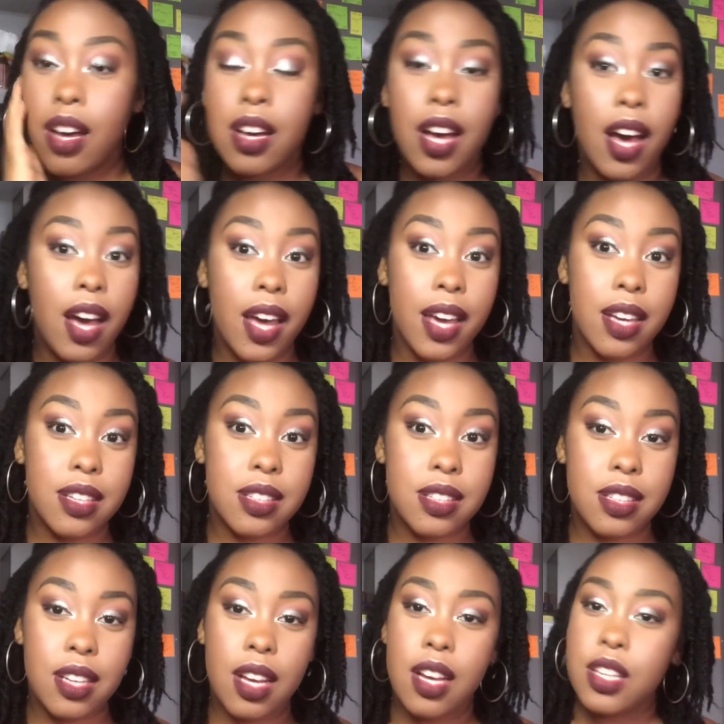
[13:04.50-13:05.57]

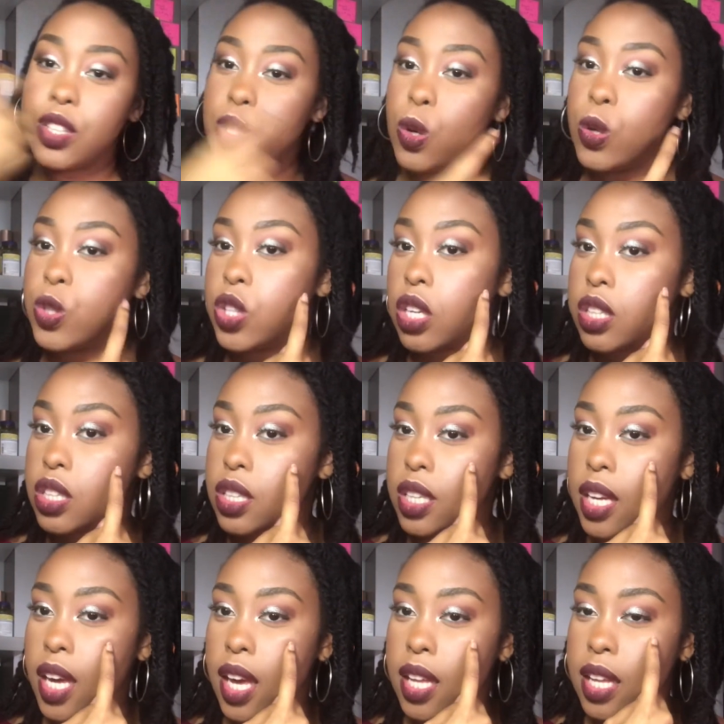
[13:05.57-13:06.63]
guys, don't judge this
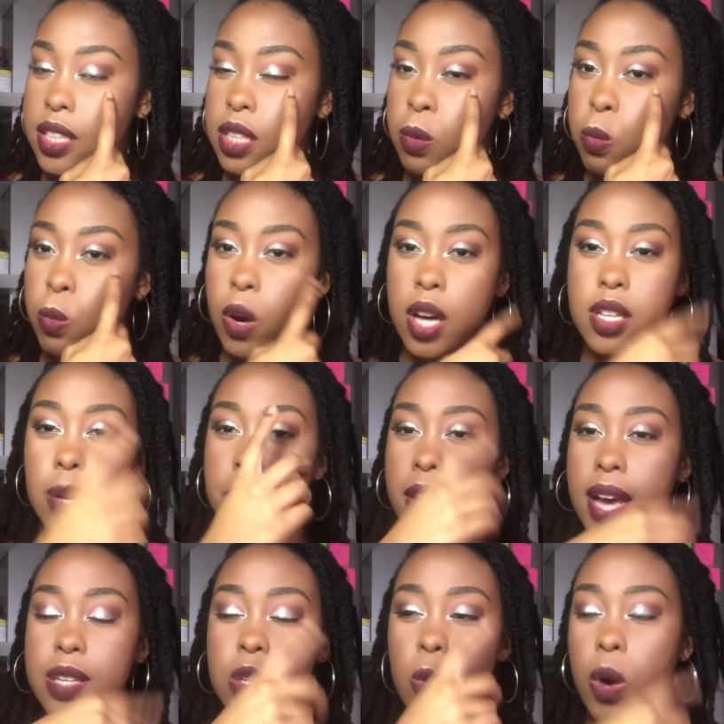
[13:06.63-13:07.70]
thing here like somewhat.
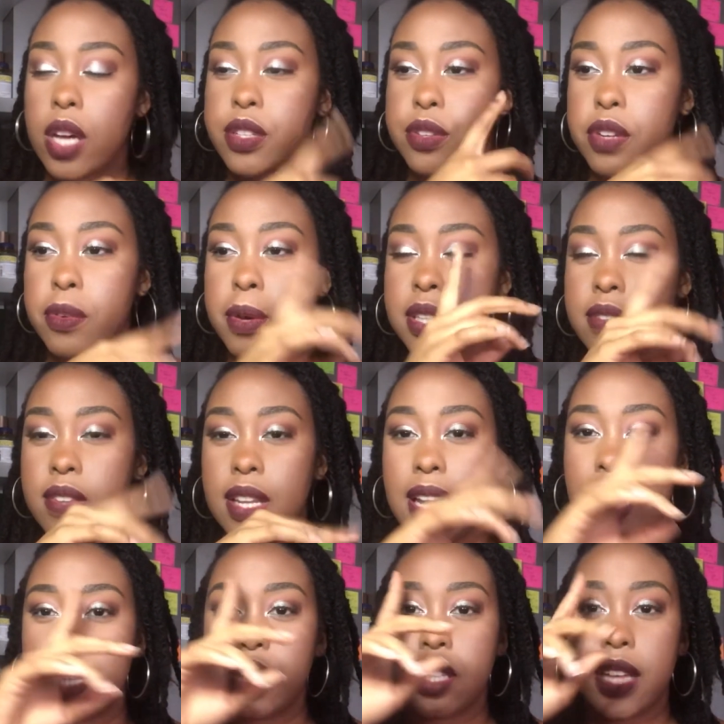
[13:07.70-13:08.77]
My eyes are watering because of the
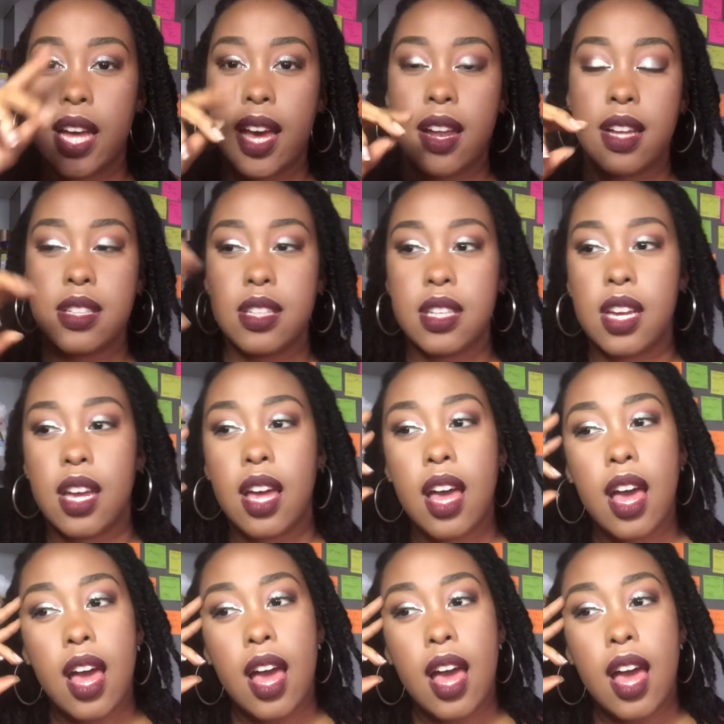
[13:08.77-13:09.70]
lashes I have on today.